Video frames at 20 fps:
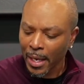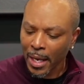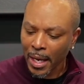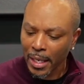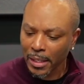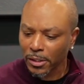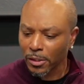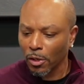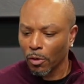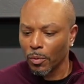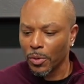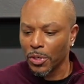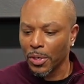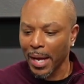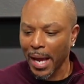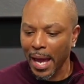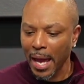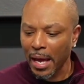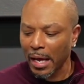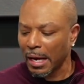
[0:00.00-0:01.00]
And so when you
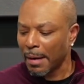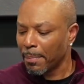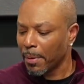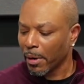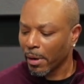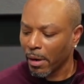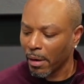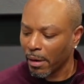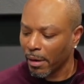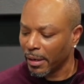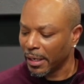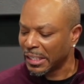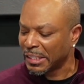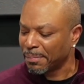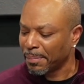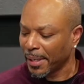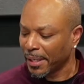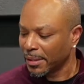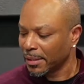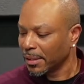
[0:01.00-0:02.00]
add up her current
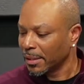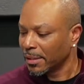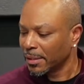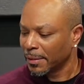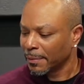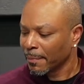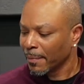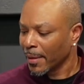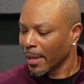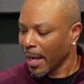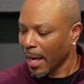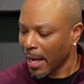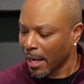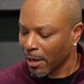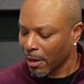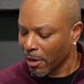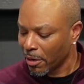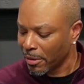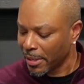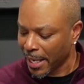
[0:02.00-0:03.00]
expenses
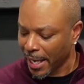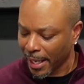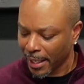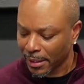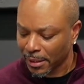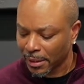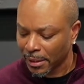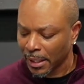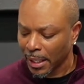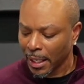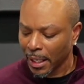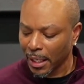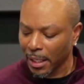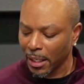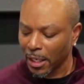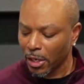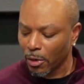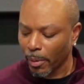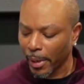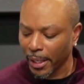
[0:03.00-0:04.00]
and her debts, it
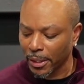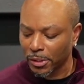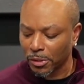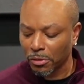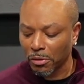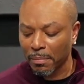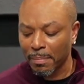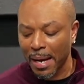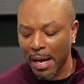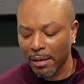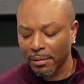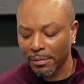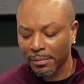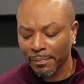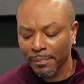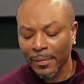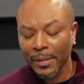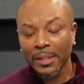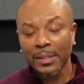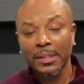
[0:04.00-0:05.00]
equates to about
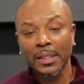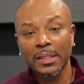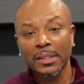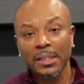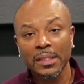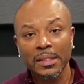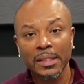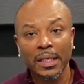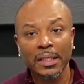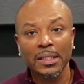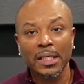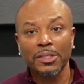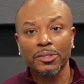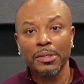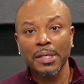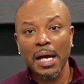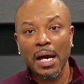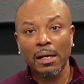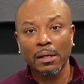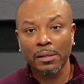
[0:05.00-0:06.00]

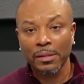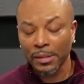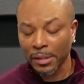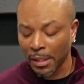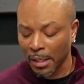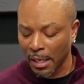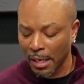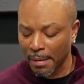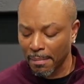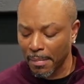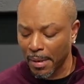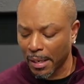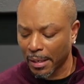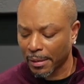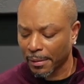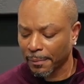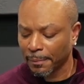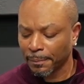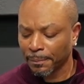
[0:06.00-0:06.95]
$6,600 a month.